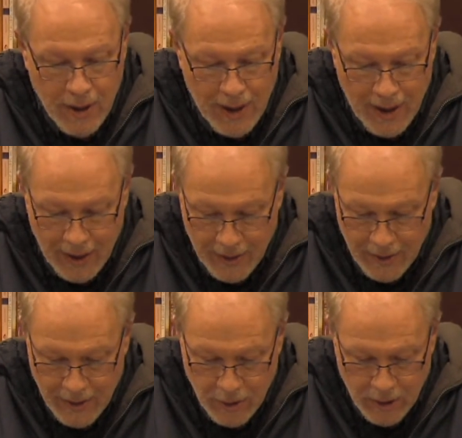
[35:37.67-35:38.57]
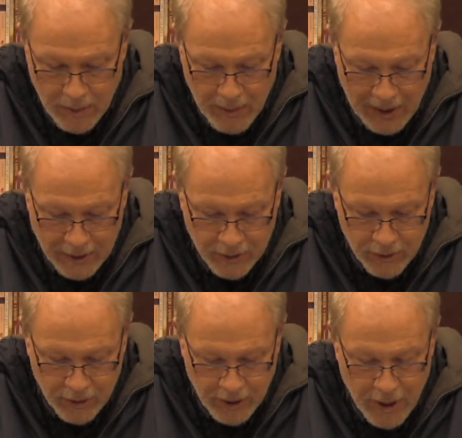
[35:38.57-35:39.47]
and then you get back to
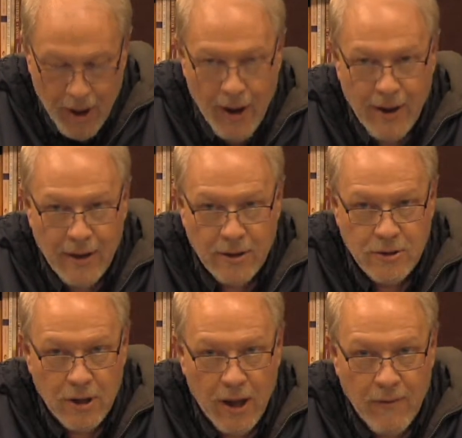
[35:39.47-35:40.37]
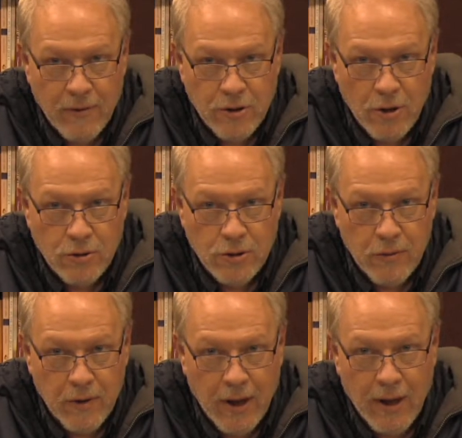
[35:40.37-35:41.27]
39 and it's the life of
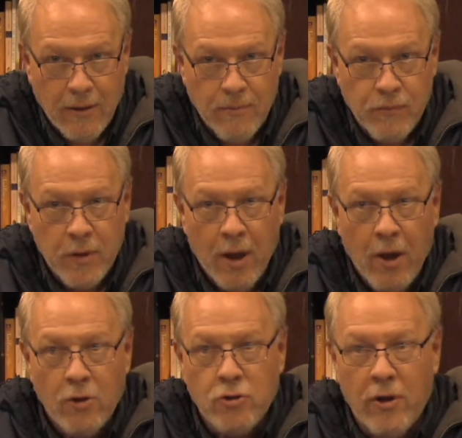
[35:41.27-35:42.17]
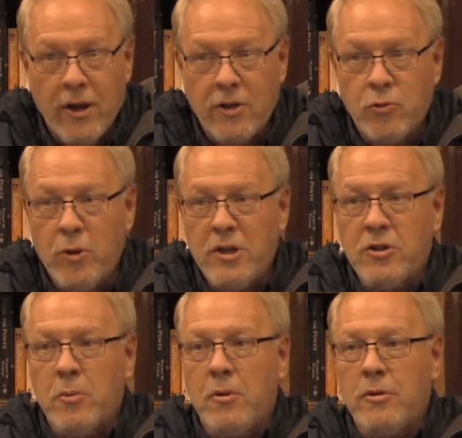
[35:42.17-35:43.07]
Joseph again. So I think it's
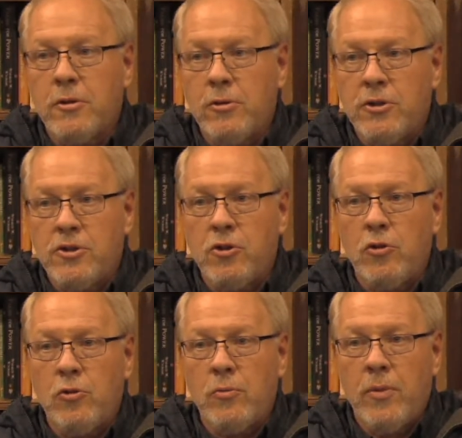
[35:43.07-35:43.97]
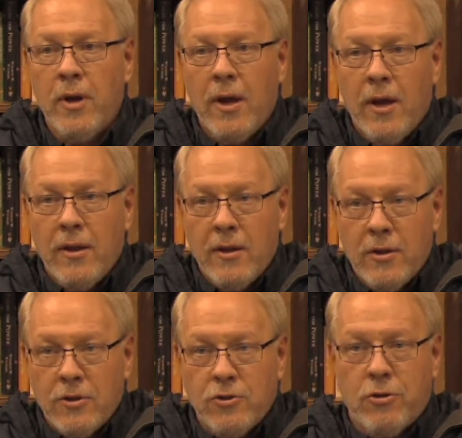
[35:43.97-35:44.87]
reasonable to assume
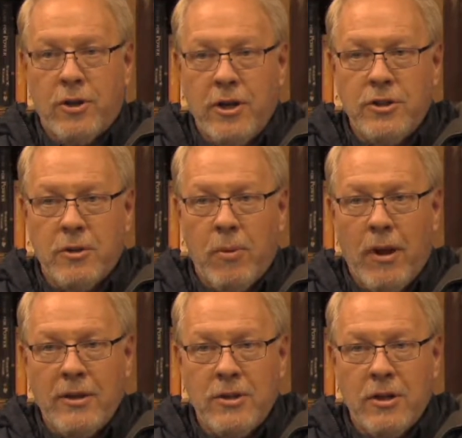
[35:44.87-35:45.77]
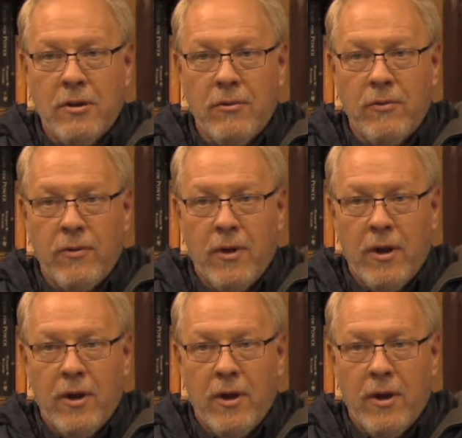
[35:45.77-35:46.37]
that the strategic placing of